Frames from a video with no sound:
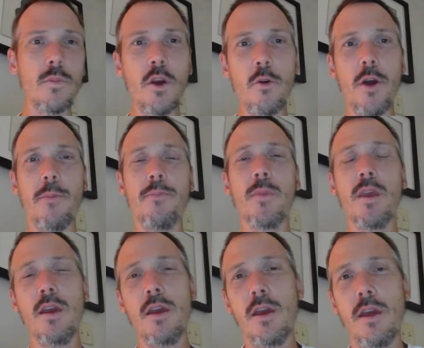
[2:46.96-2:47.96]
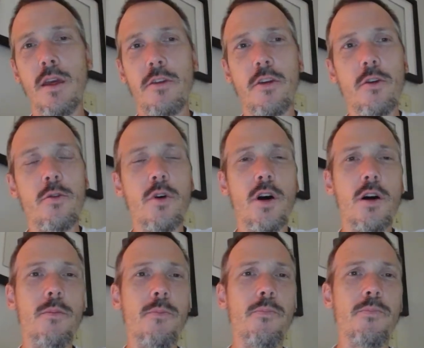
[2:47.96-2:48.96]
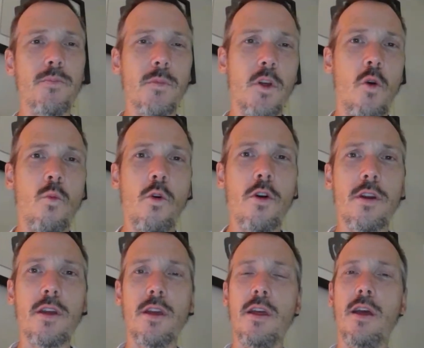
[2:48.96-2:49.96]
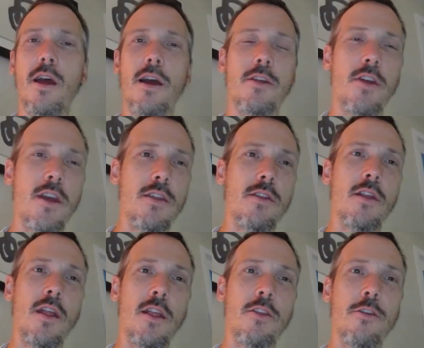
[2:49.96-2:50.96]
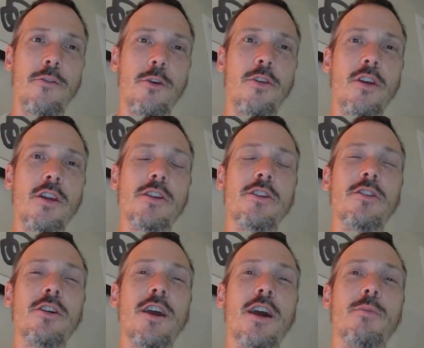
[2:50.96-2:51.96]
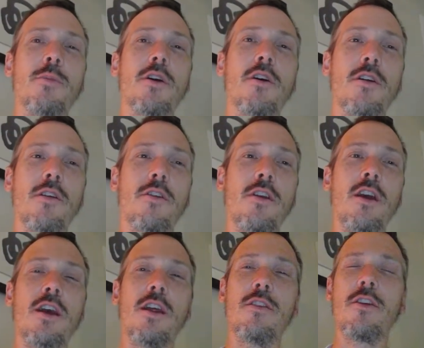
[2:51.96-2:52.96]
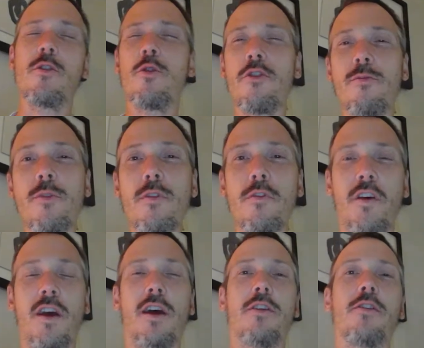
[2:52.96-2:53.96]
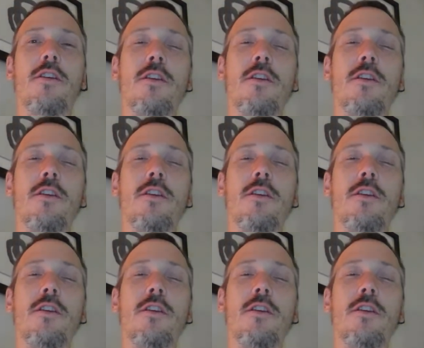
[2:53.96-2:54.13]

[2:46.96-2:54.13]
Okay. So the homework, I say that's the first thing you need to look at because this course moves fast.